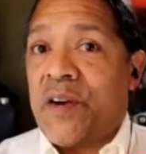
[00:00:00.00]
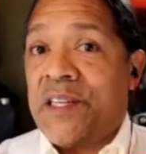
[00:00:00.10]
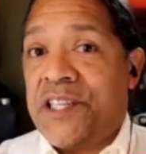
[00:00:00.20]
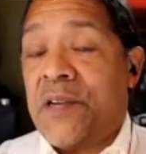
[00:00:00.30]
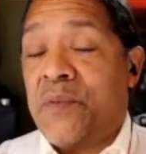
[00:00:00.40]

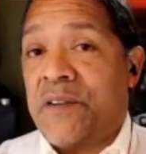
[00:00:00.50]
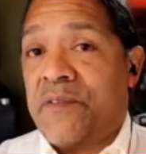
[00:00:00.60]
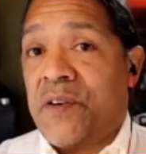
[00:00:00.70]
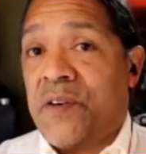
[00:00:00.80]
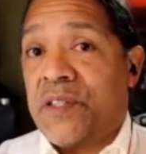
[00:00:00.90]
January
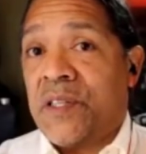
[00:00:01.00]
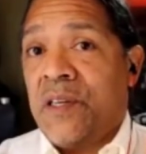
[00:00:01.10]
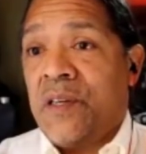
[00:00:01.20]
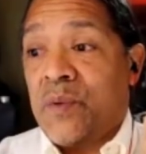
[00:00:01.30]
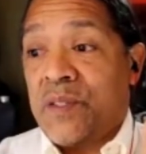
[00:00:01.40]
1st
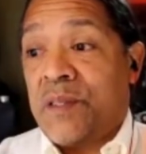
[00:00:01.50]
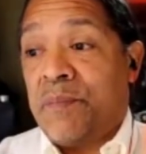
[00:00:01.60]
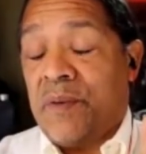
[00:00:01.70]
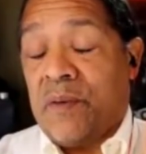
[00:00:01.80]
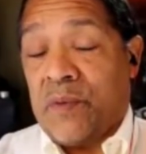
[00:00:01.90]
was
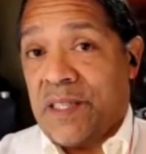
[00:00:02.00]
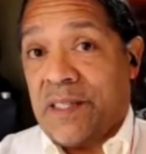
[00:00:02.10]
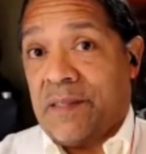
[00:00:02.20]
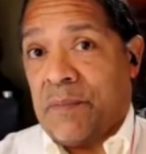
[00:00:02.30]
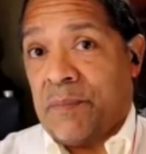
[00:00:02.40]

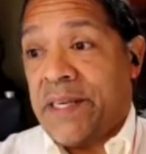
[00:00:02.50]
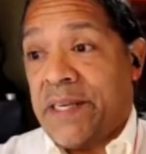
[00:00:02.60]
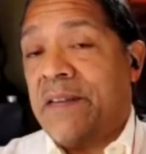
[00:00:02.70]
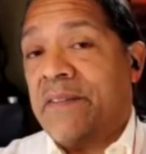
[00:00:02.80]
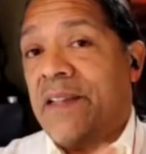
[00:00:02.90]
the
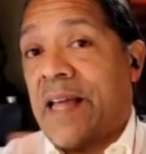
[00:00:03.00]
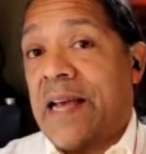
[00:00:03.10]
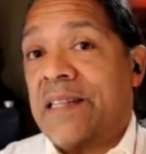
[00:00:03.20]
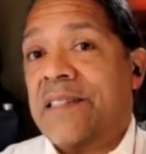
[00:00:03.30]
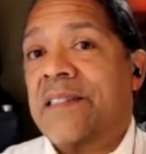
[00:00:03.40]
beginning of the
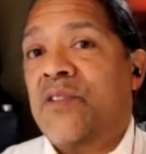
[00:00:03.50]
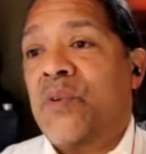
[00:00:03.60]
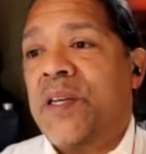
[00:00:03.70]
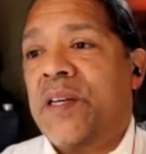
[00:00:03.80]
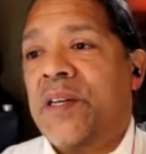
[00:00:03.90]
last
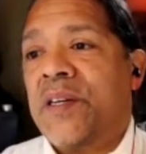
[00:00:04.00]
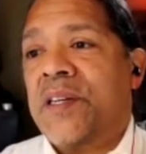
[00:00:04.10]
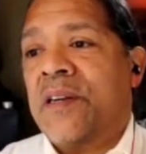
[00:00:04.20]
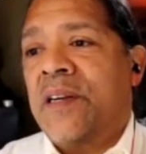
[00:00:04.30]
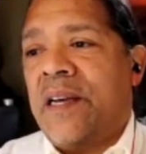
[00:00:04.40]
2 years
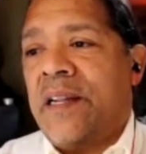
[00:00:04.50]
here. And